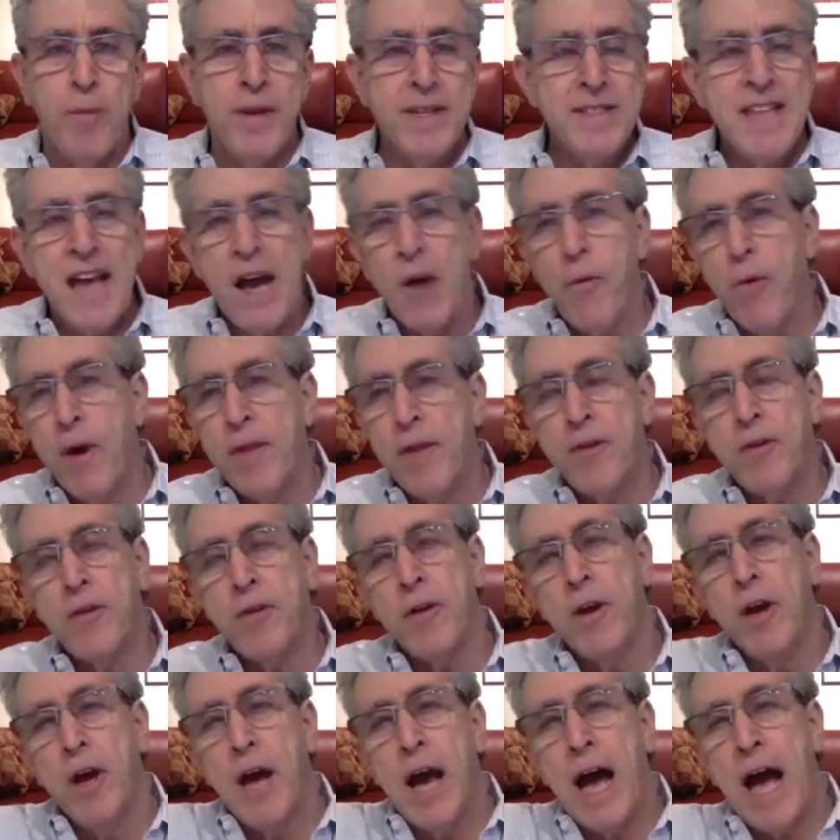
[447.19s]
It's not
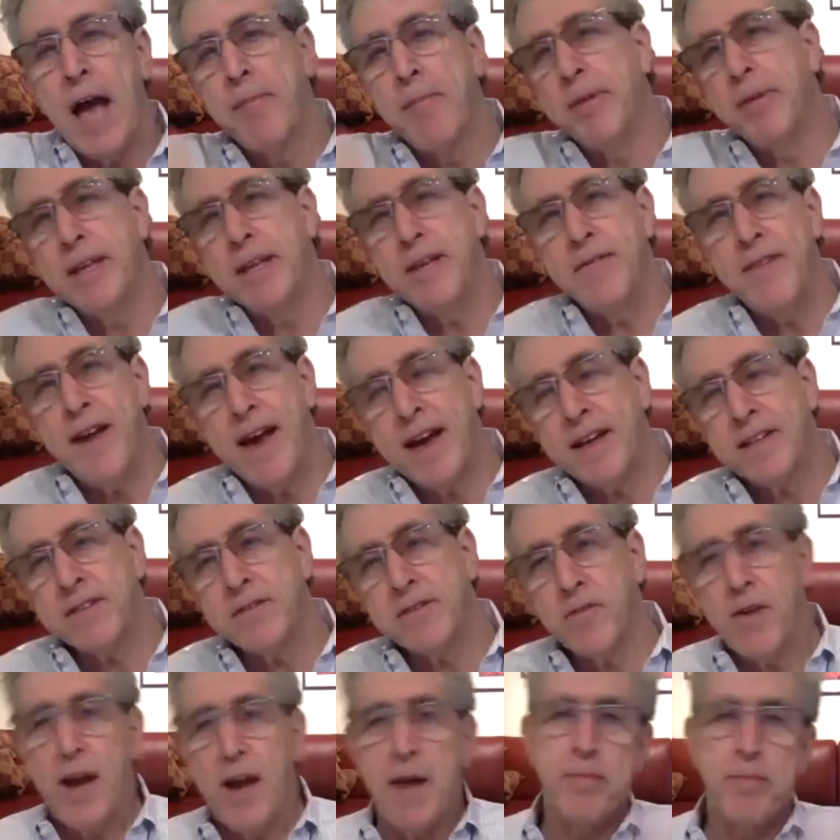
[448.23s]
whether I believe X
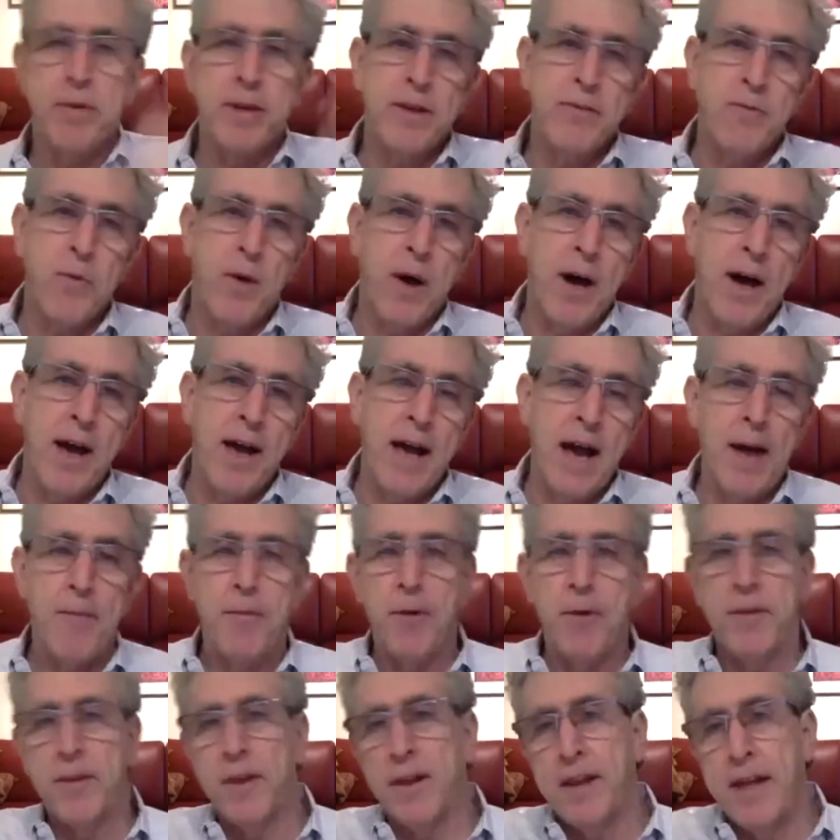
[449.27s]
or I believe Y. I'm
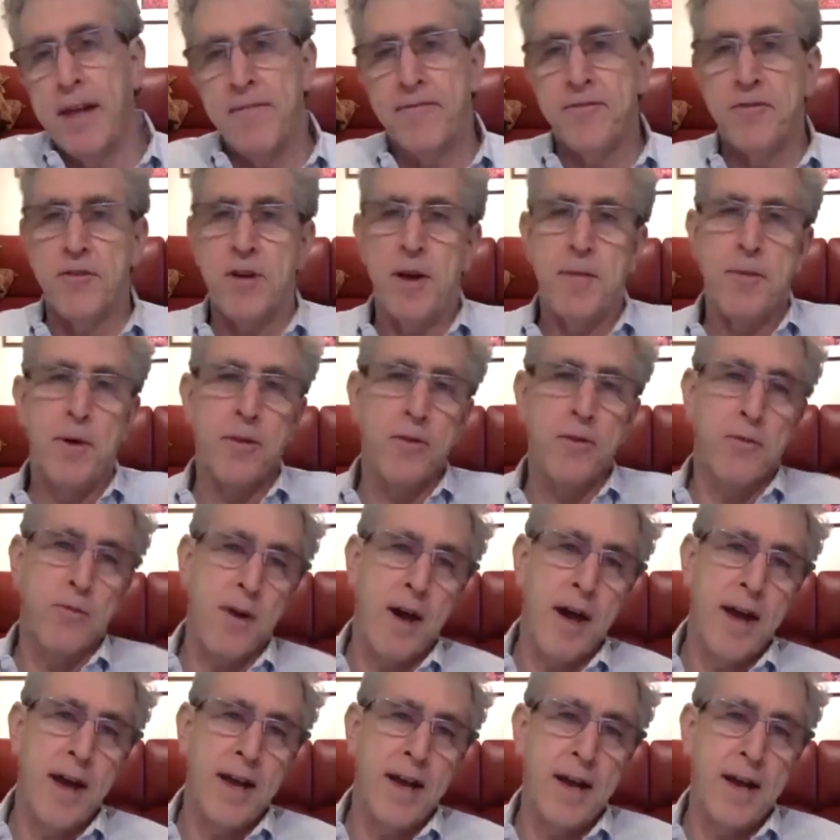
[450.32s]
on the left or I'm on the right.